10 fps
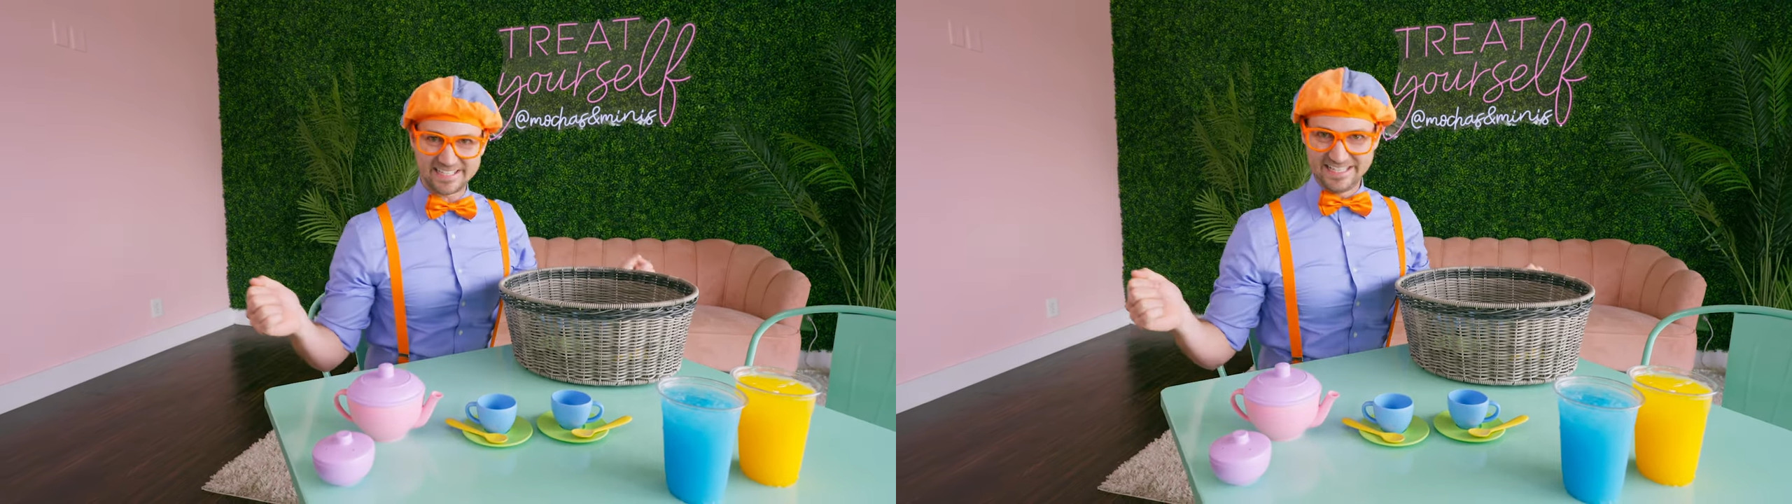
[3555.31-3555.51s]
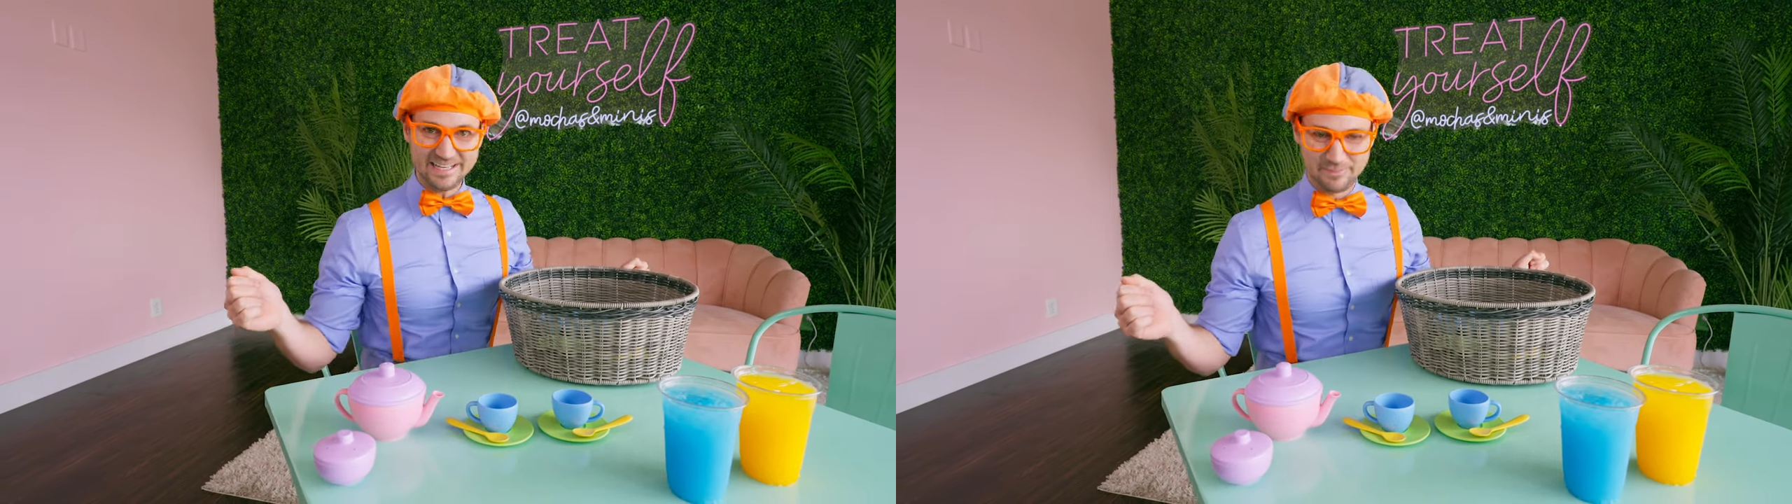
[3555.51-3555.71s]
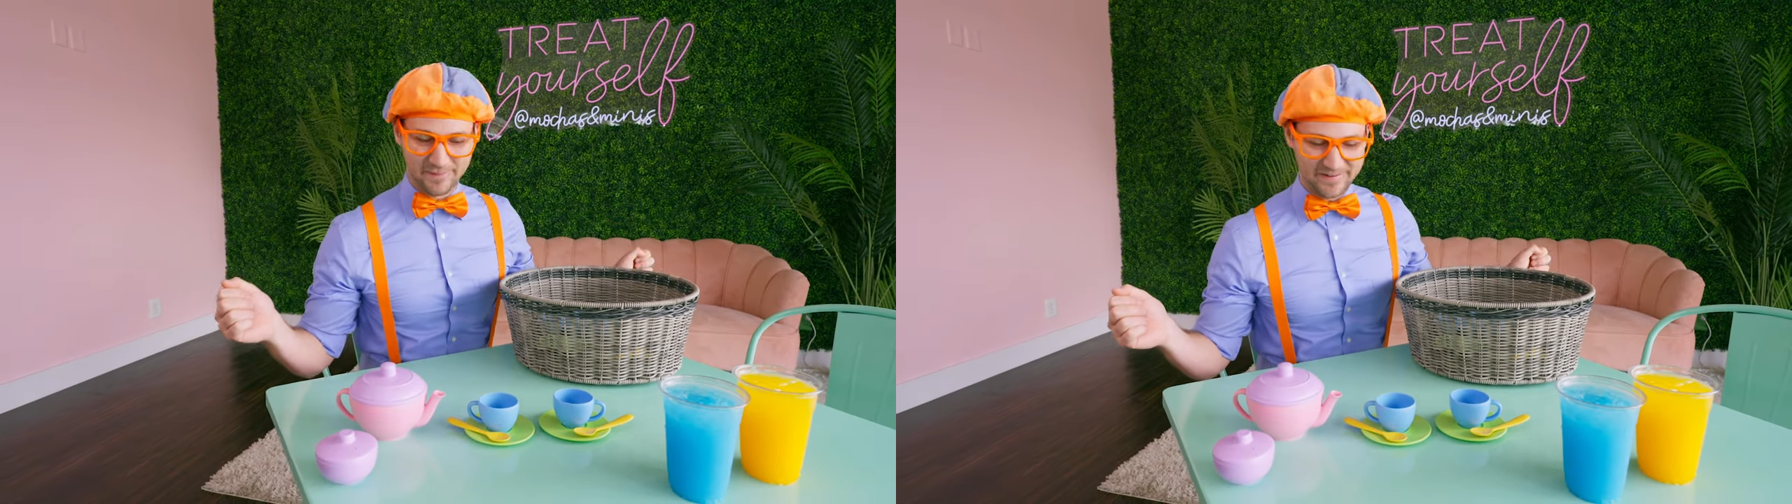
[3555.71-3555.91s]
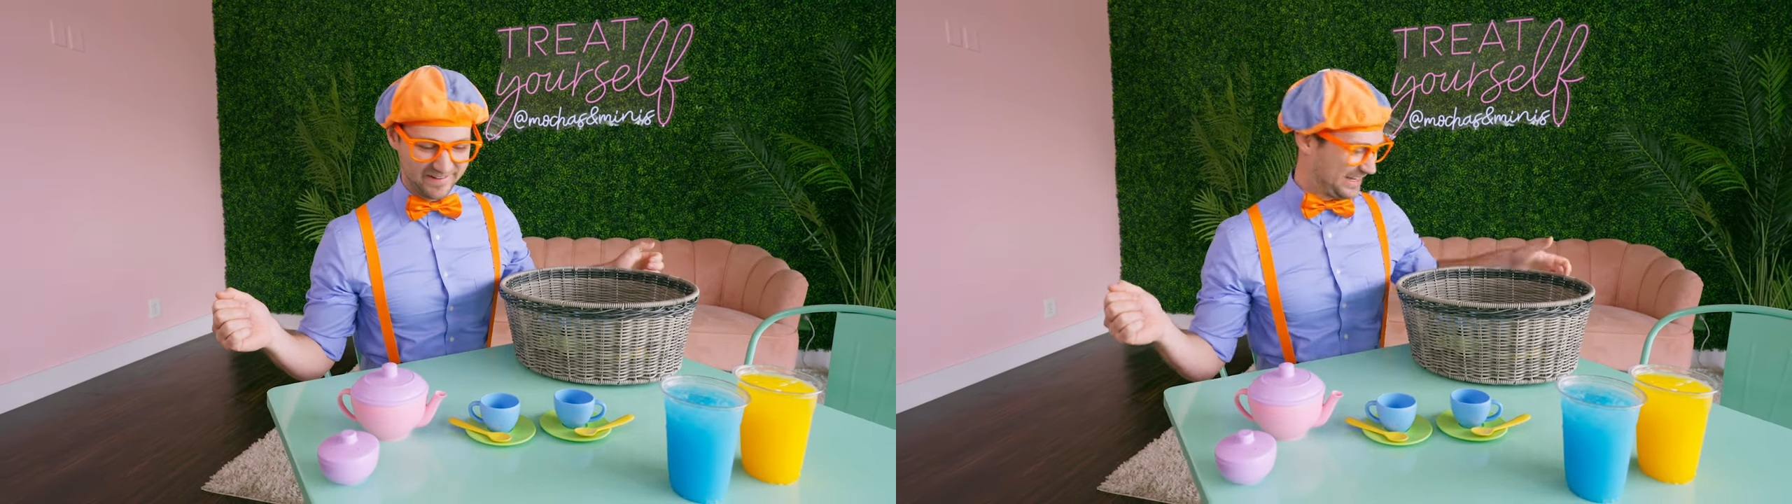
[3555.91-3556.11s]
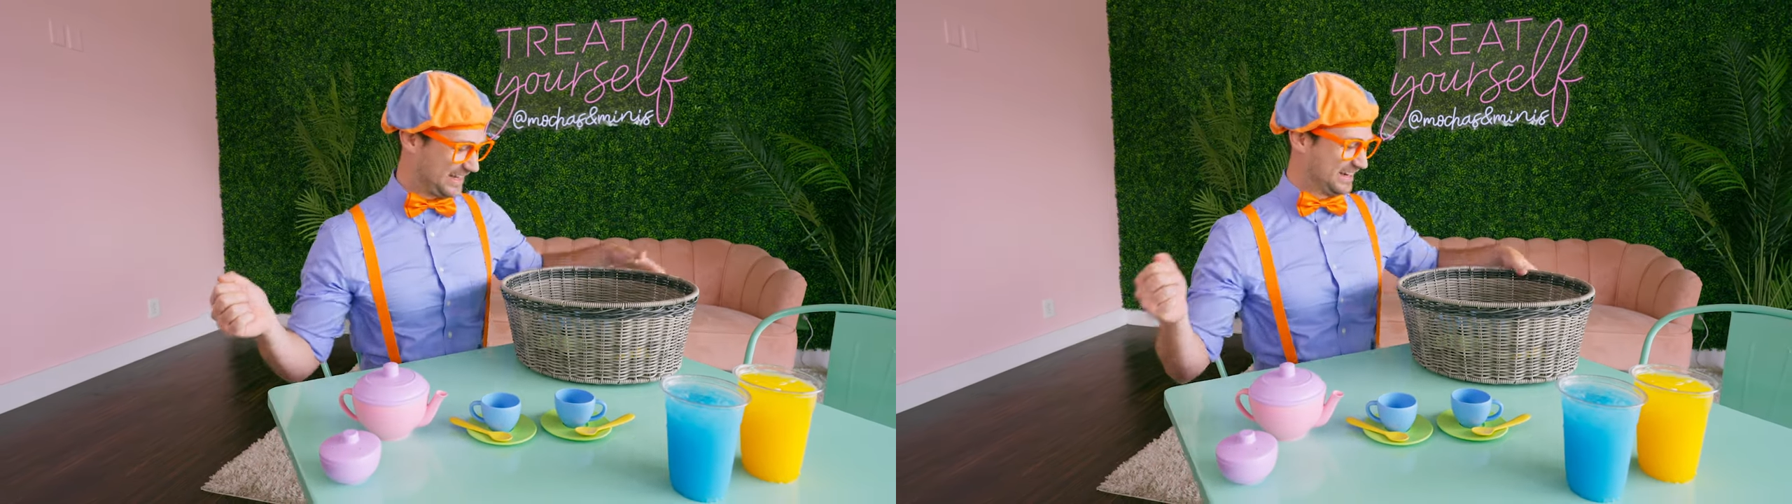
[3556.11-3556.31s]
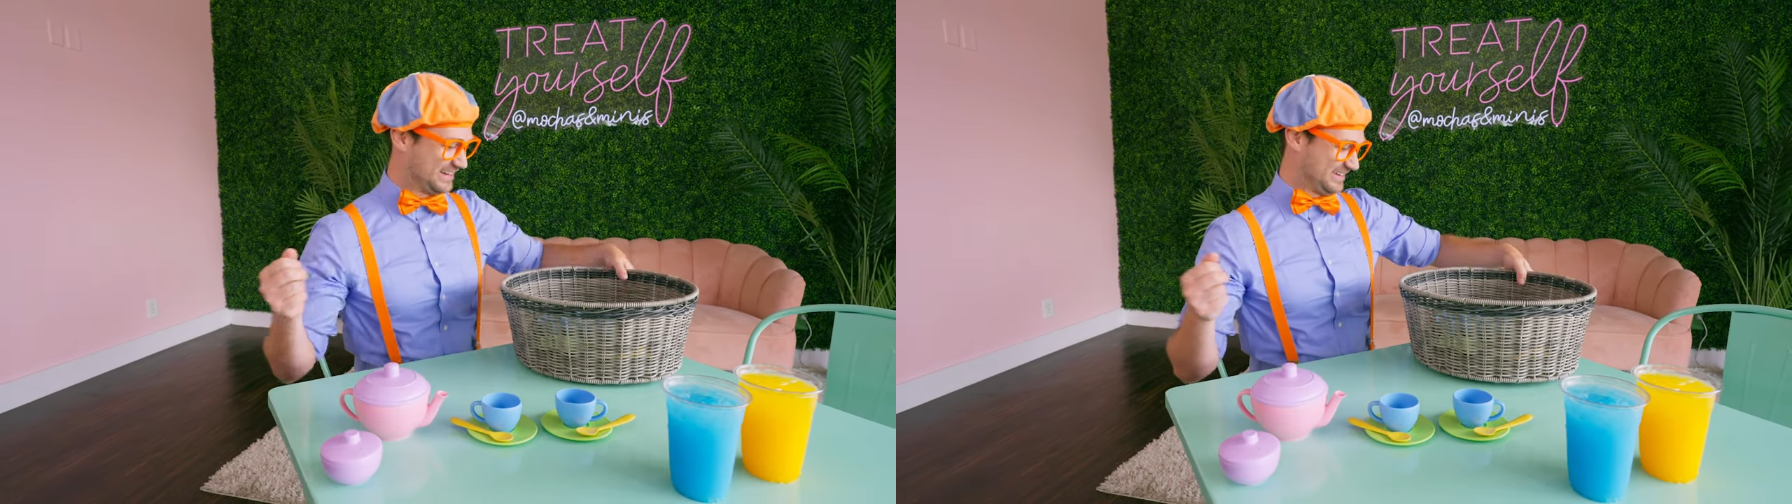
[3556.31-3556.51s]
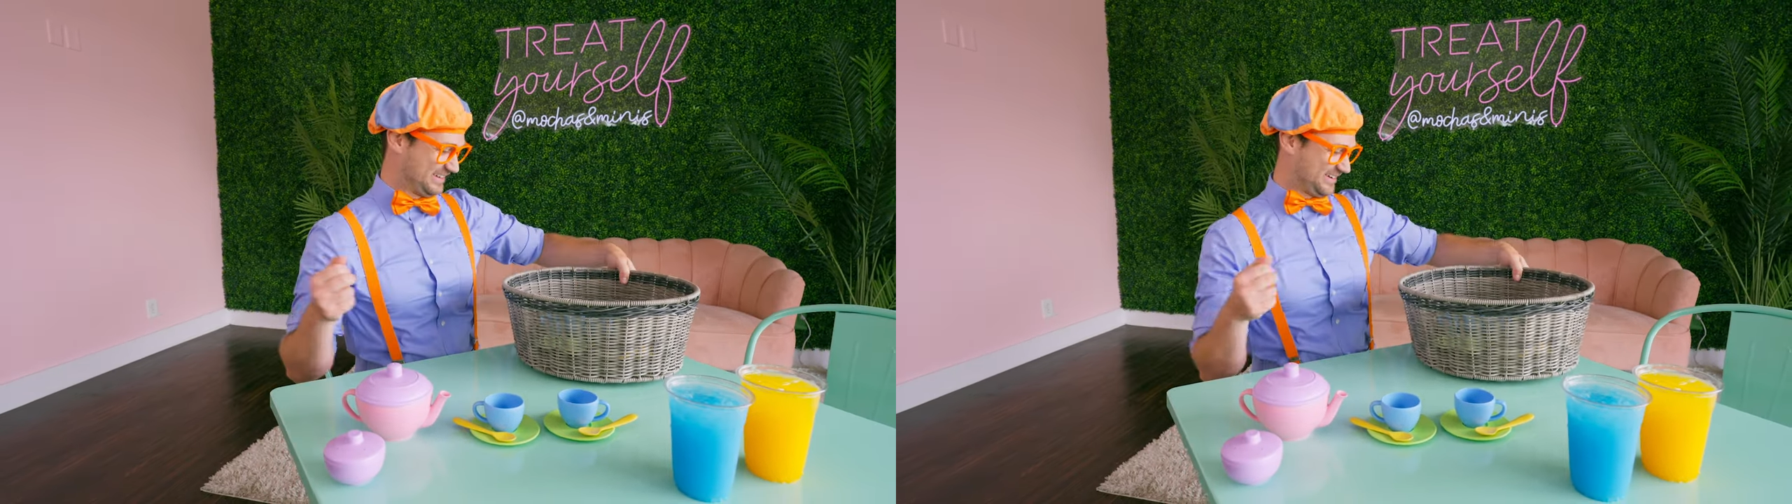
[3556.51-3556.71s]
tea party.